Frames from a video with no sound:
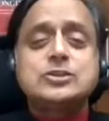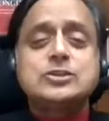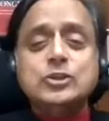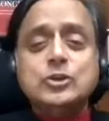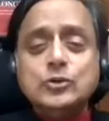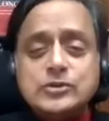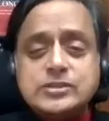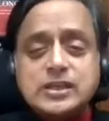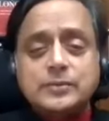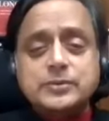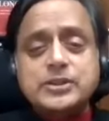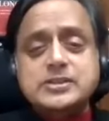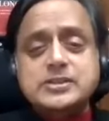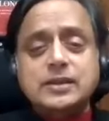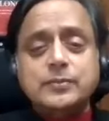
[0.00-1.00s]
use some
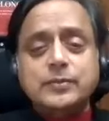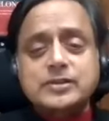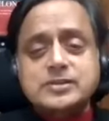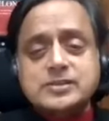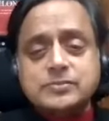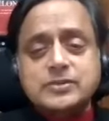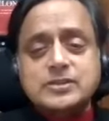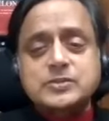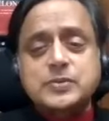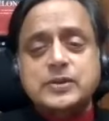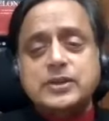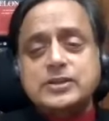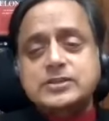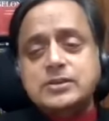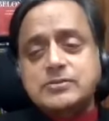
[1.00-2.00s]
of the same instruments,
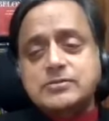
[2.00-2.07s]
whether it's